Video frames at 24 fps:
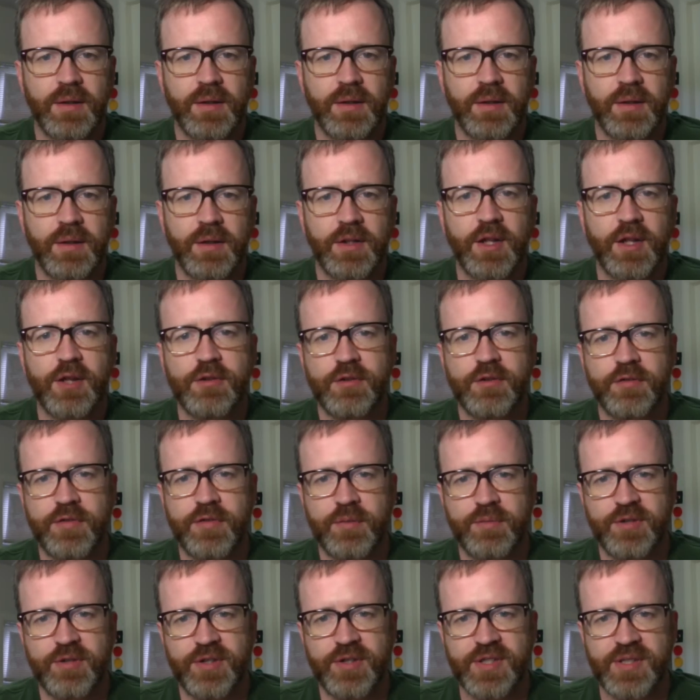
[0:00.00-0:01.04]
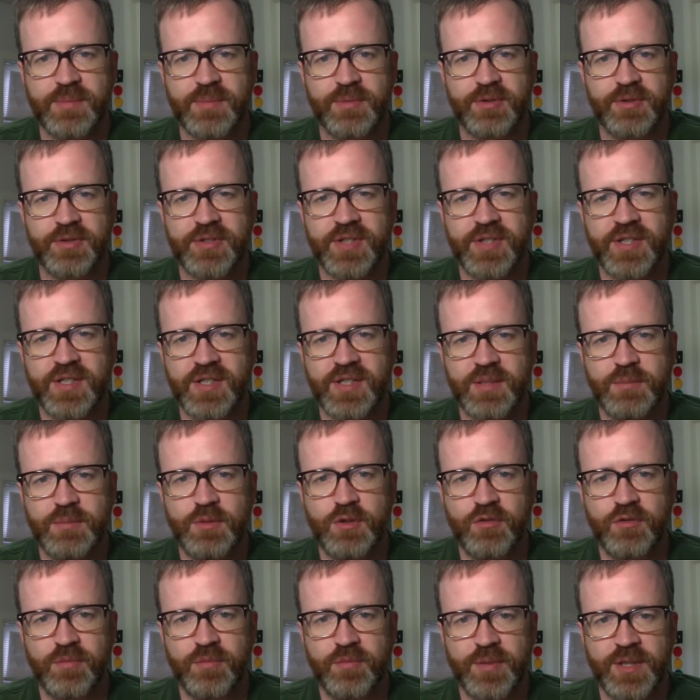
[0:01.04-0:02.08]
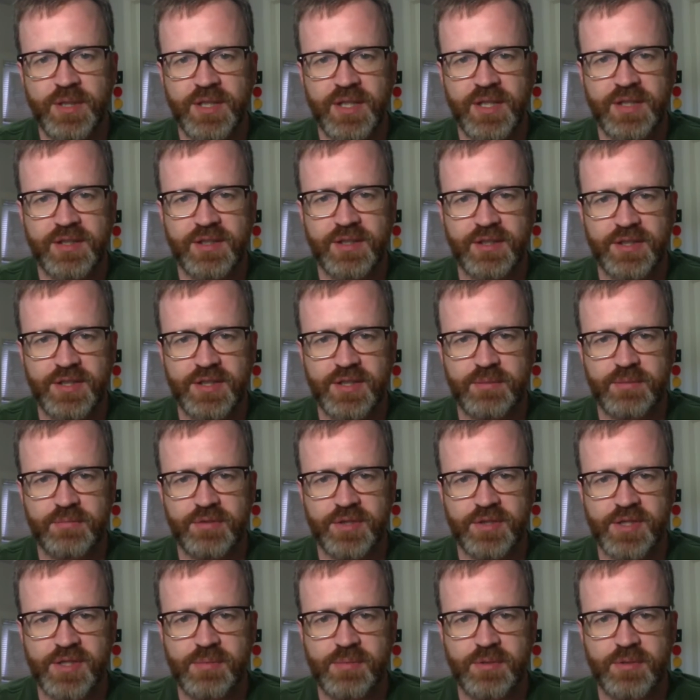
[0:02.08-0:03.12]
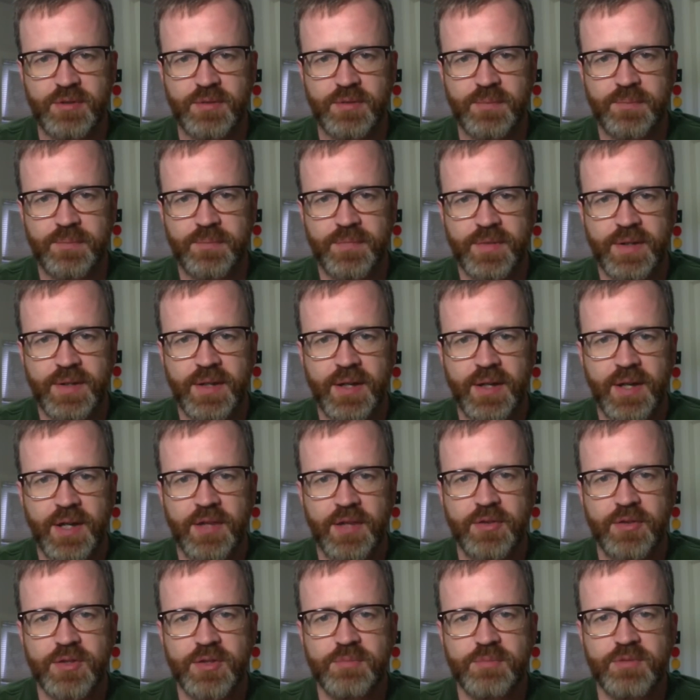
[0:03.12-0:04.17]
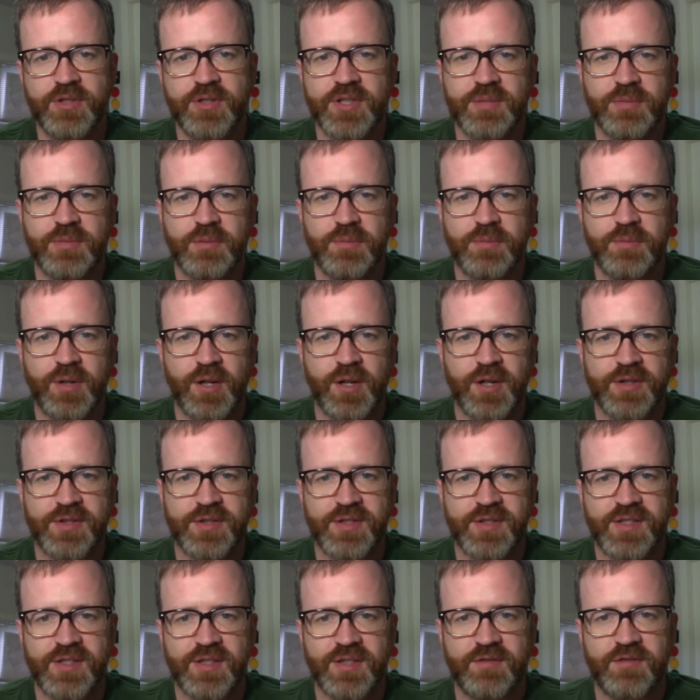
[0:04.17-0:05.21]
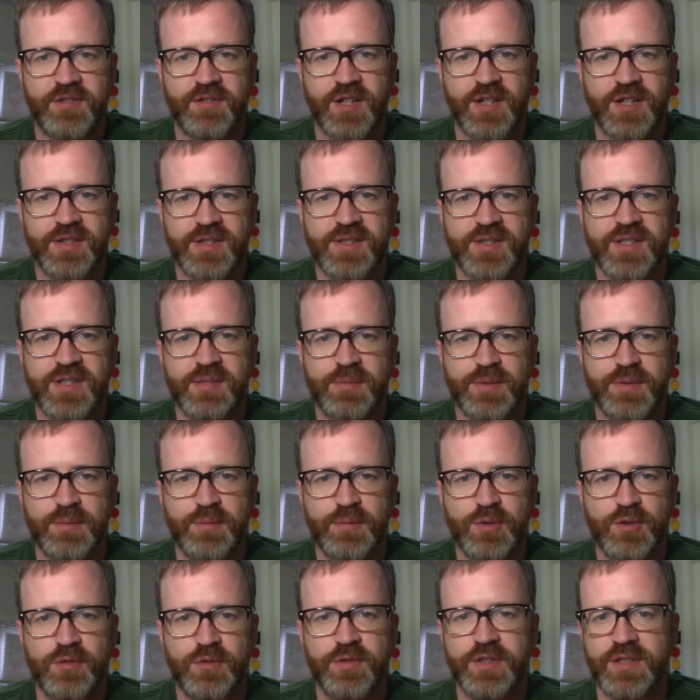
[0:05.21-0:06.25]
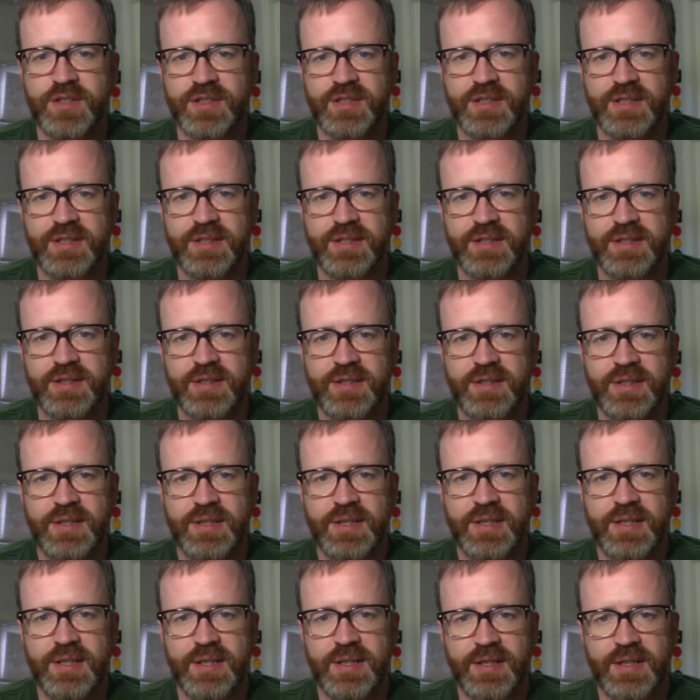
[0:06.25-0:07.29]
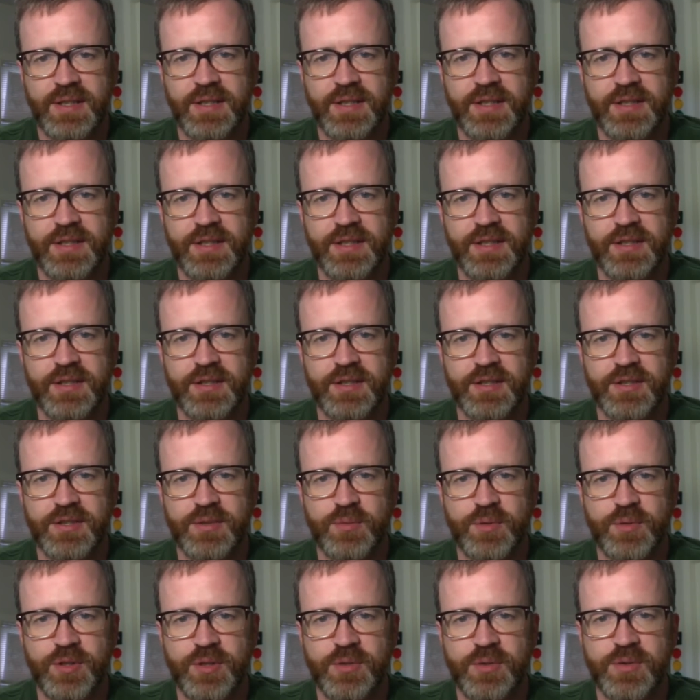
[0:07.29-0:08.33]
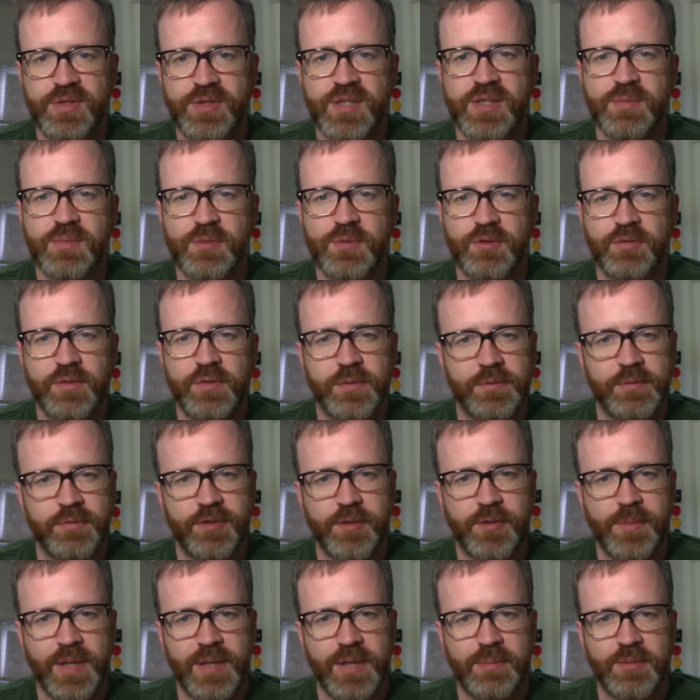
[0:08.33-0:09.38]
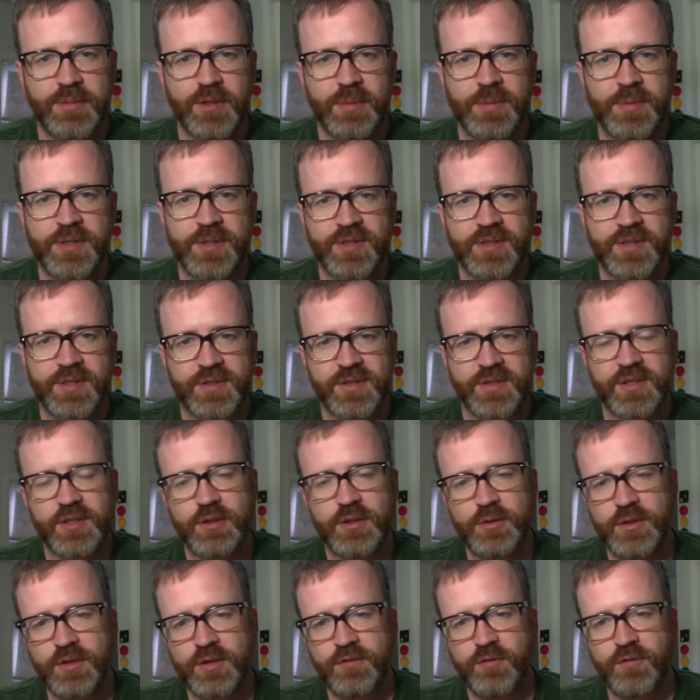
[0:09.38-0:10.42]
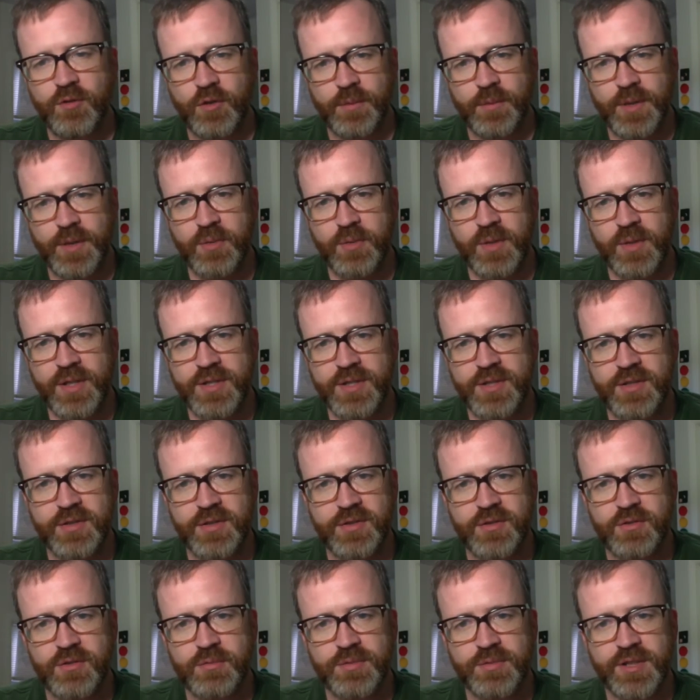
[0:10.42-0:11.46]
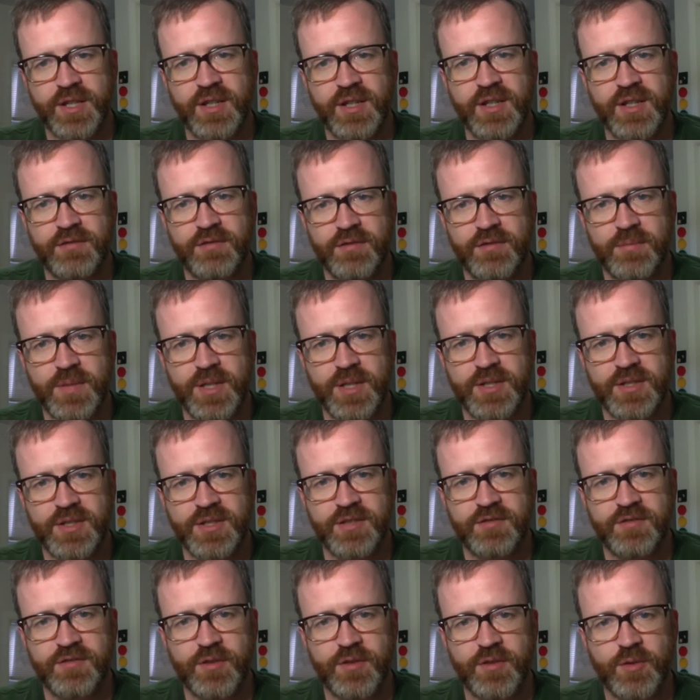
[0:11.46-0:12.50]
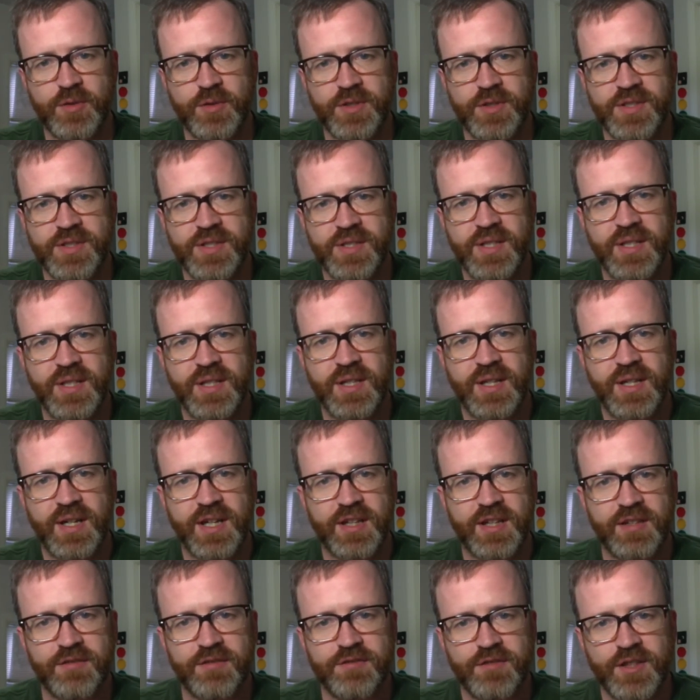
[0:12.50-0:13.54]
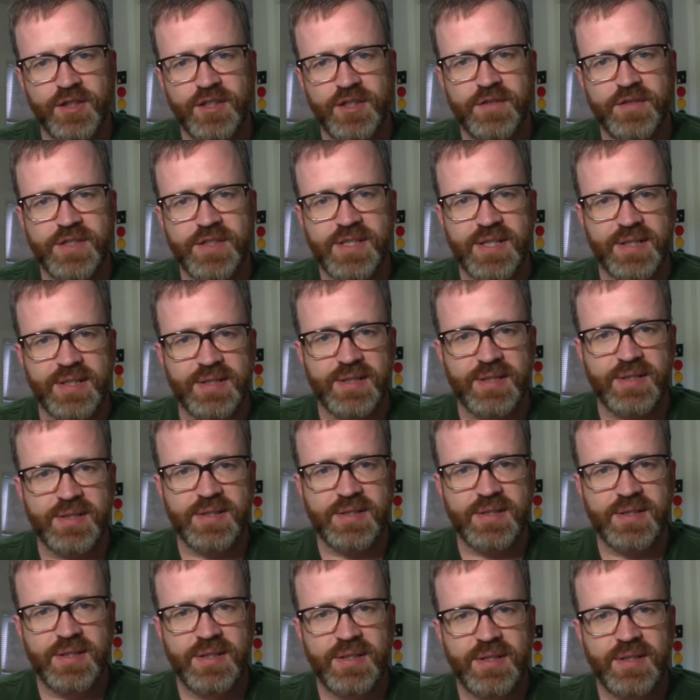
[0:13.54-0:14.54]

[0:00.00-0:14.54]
Another of the principles is the movement and deletion principle. And this principle posits that phrases can be moved and deleted. In English, we use this movement for many purposes, including forming questions or bringing information to focus at the front of a sentence.